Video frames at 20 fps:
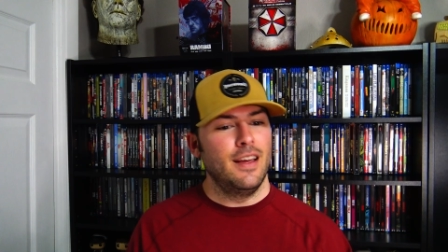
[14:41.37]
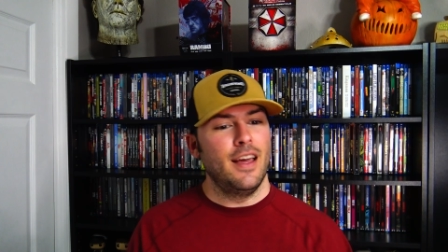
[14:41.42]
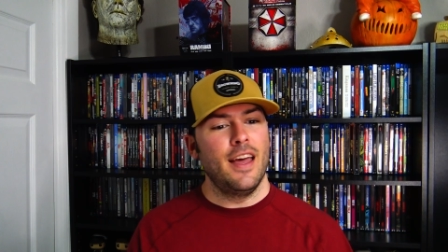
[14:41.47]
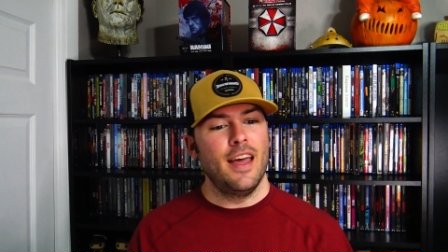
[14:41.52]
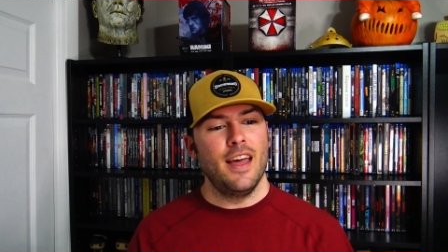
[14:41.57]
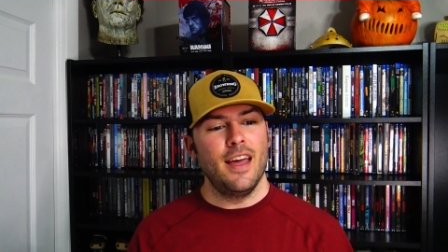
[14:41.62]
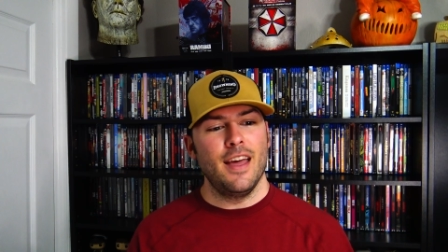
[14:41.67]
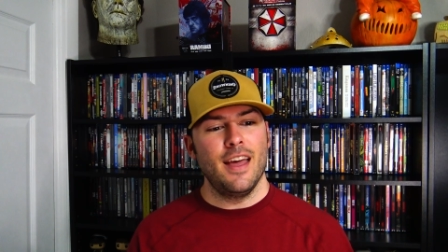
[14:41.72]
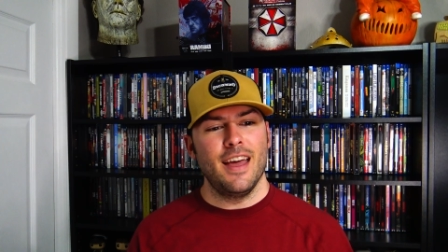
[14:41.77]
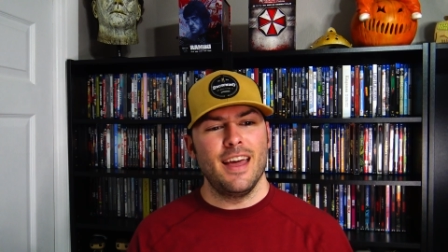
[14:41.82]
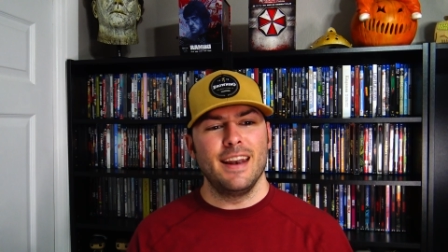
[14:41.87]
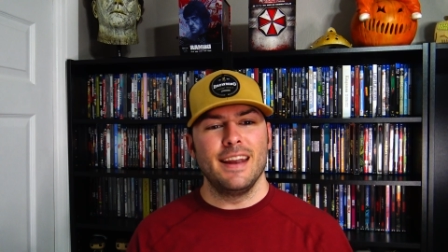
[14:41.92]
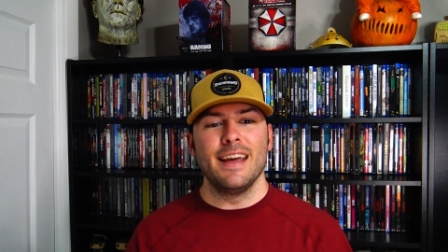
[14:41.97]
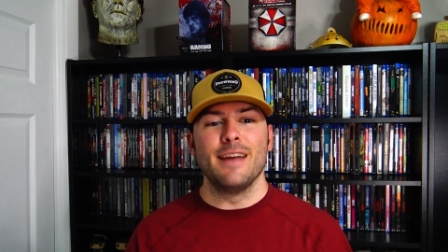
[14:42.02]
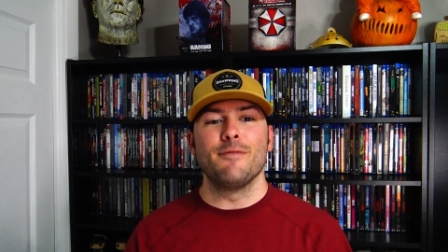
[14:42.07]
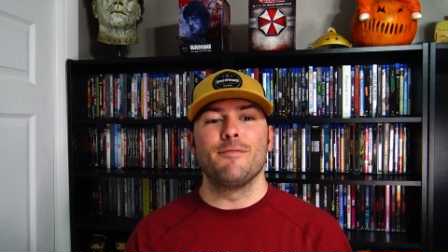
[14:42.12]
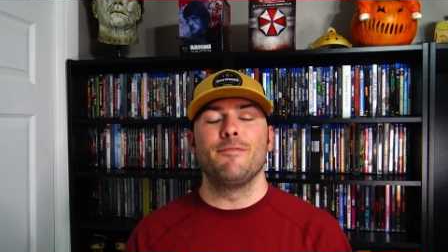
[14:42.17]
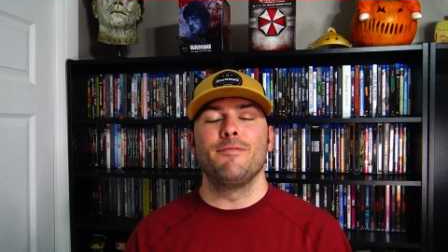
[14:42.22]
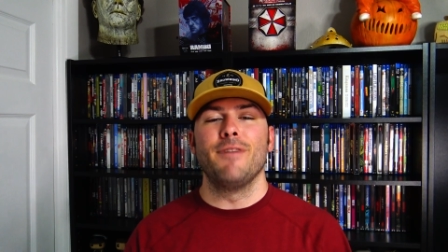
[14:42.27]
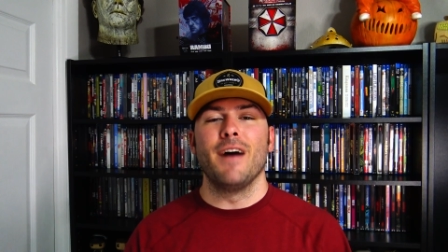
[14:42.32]
and
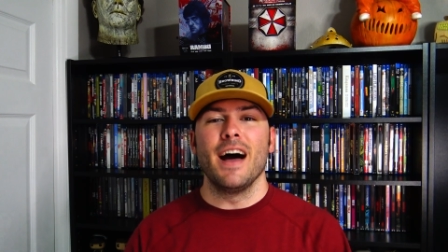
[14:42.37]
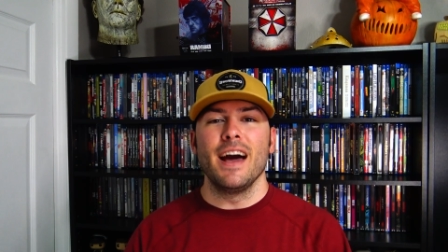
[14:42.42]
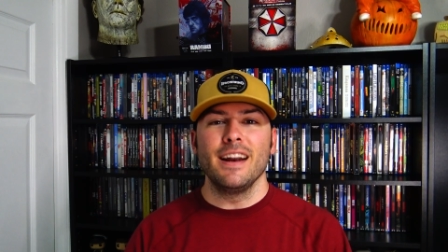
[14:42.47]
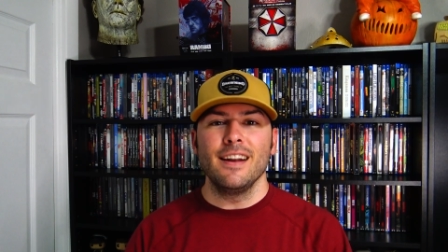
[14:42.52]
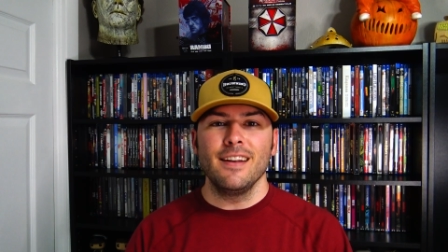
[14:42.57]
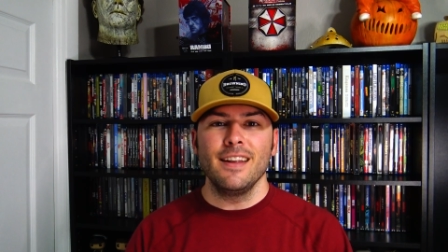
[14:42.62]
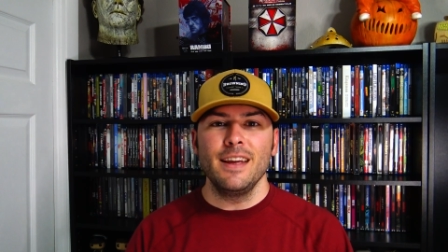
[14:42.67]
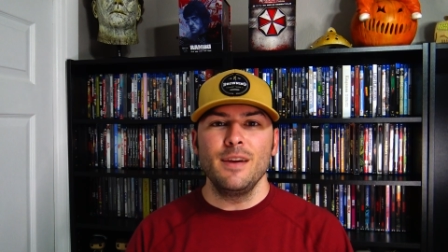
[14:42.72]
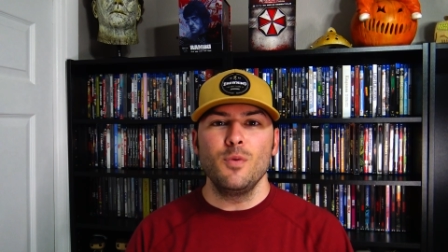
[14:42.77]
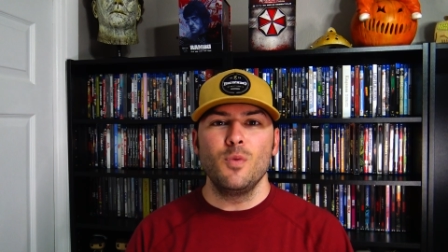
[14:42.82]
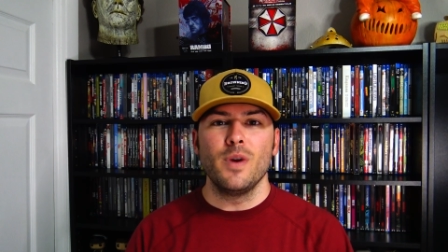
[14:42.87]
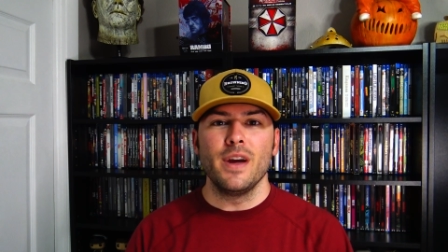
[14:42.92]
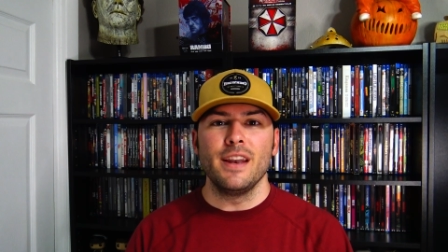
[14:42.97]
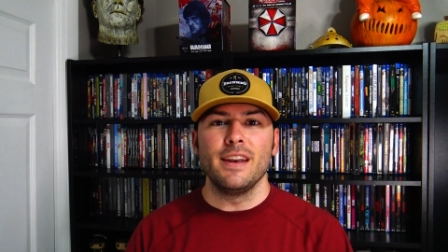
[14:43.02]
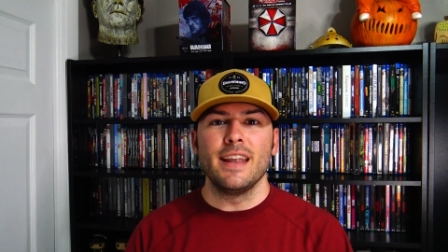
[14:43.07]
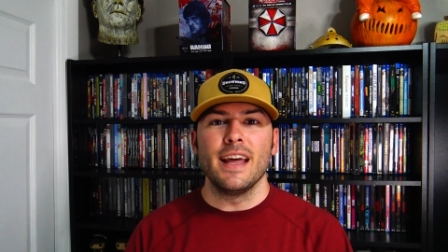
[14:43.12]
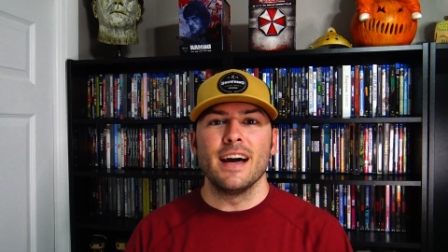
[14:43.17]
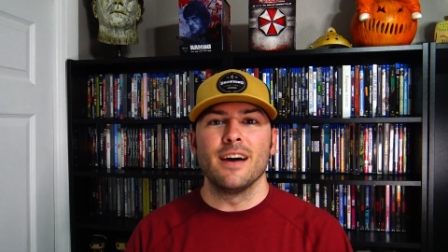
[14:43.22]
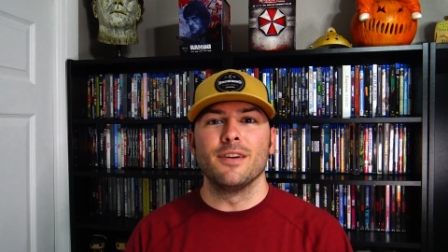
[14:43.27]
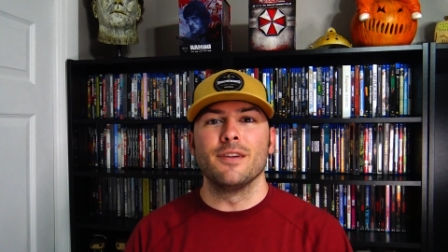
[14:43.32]
it finally went
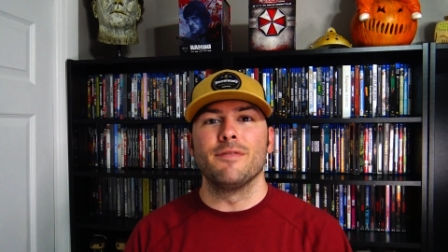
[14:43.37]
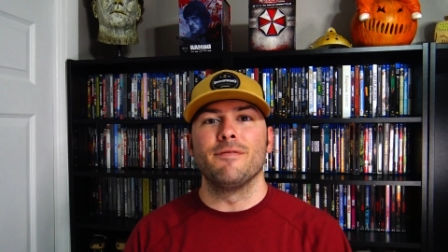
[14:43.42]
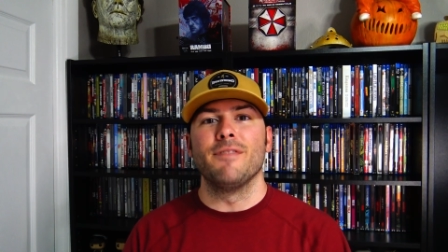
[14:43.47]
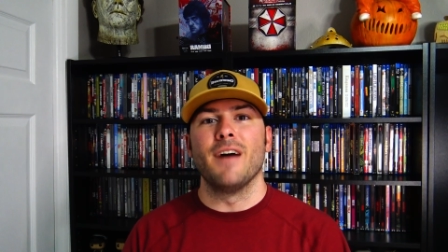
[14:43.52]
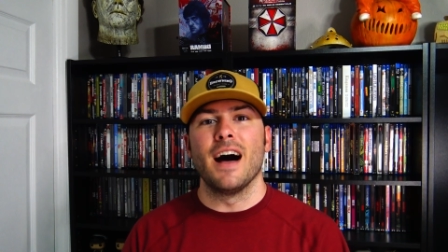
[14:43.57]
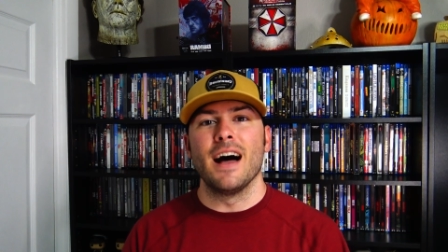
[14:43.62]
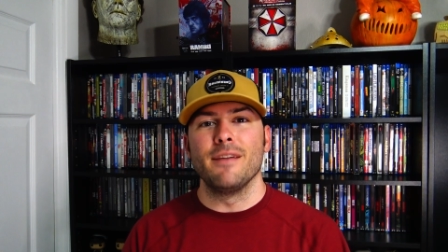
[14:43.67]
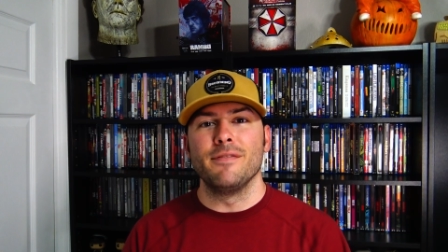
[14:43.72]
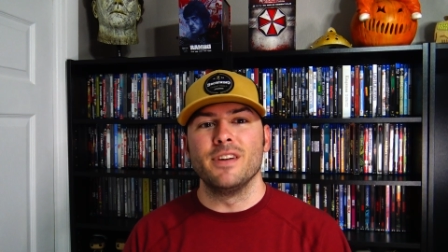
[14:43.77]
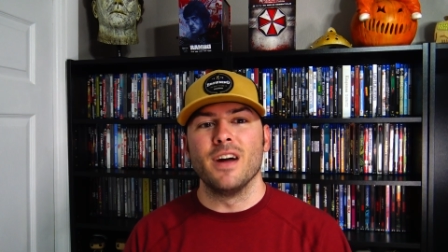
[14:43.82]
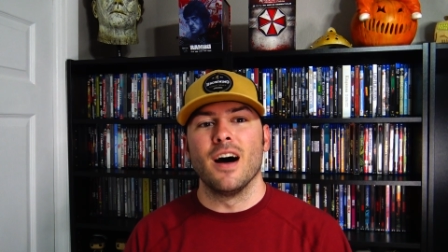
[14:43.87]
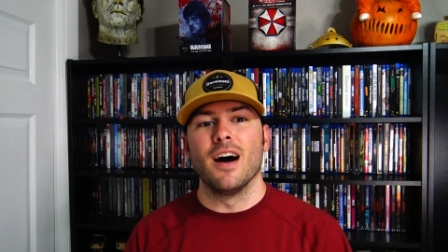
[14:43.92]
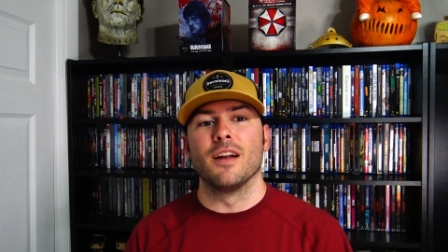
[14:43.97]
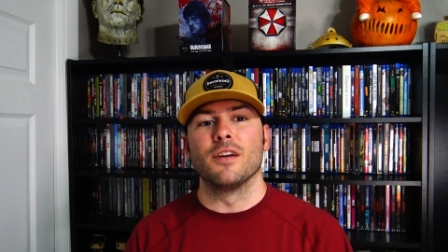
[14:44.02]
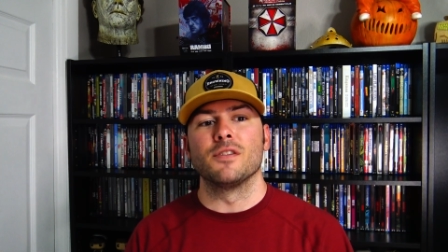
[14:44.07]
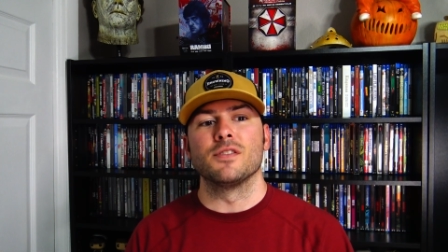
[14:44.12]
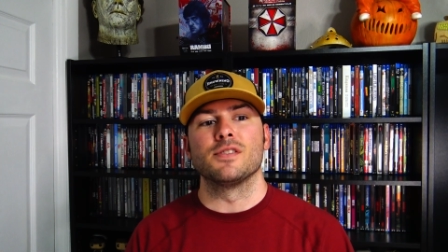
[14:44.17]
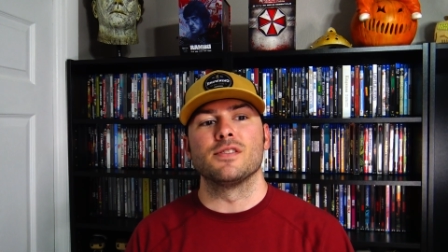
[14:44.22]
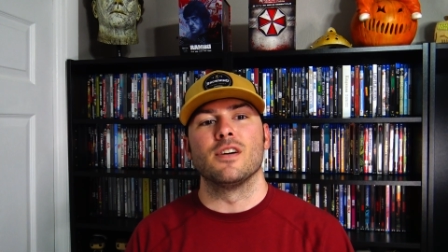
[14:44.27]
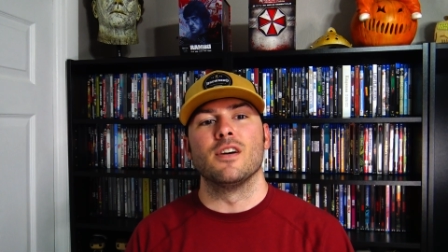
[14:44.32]
down to
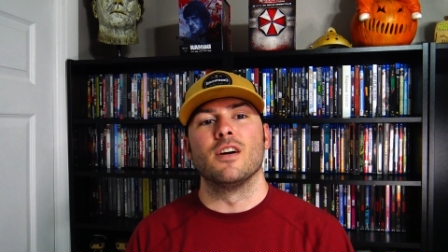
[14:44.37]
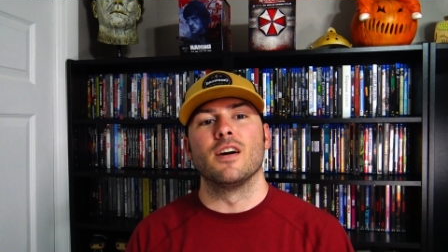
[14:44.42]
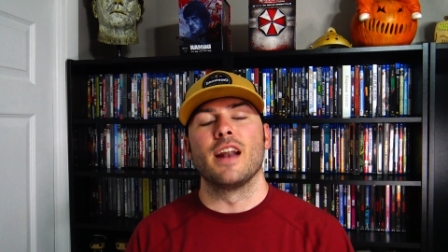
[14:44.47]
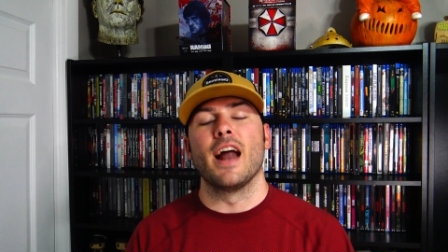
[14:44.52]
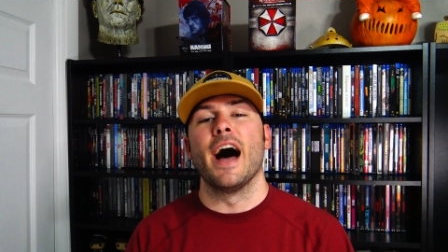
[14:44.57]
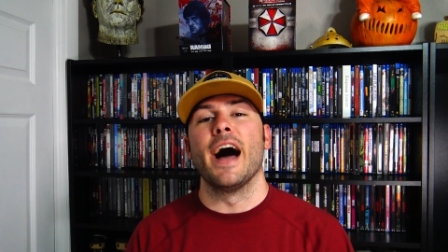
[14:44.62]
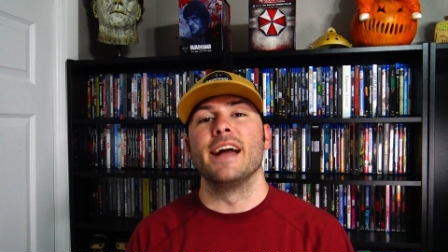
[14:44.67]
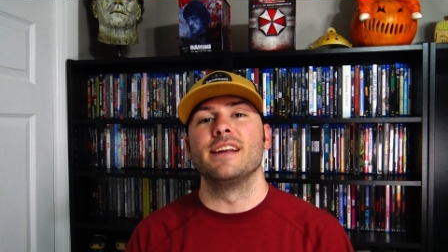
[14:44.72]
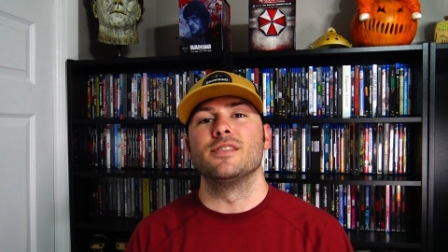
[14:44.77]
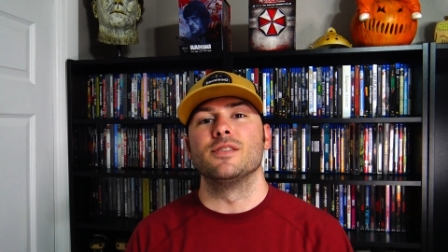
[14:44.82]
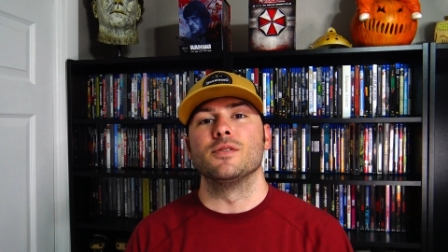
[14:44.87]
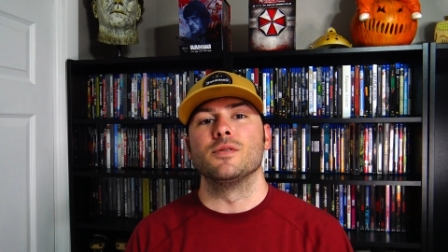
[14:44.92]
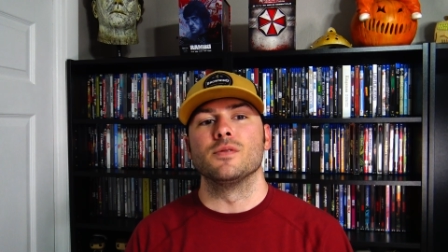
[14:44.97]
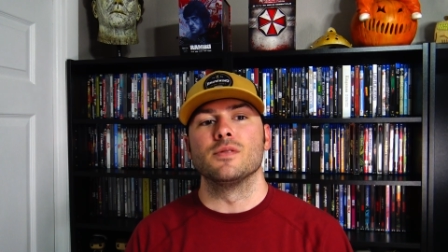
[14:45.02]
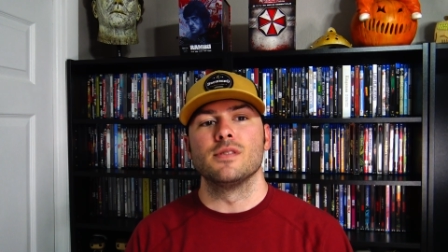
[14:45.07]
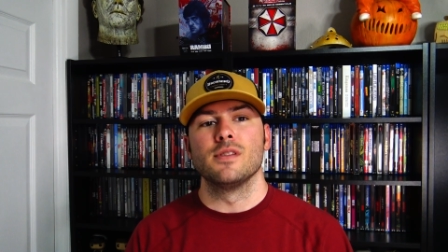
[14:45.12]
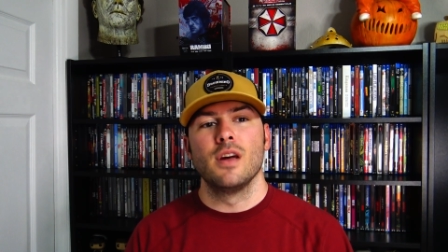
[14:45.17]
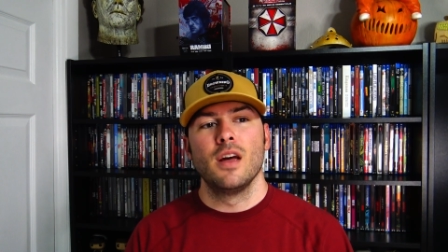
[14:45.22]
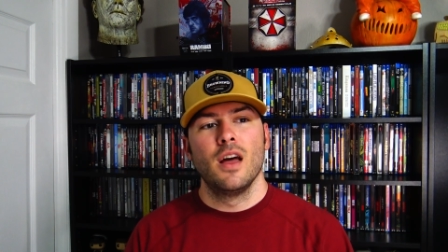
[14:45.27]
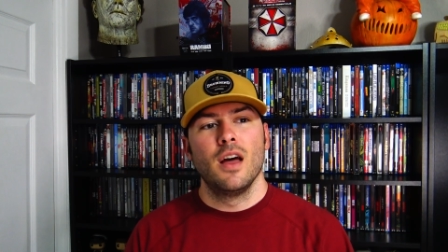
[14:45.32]
$5 on
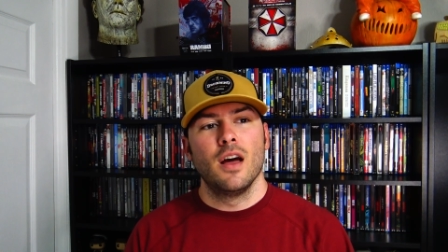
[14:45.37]
iTunes.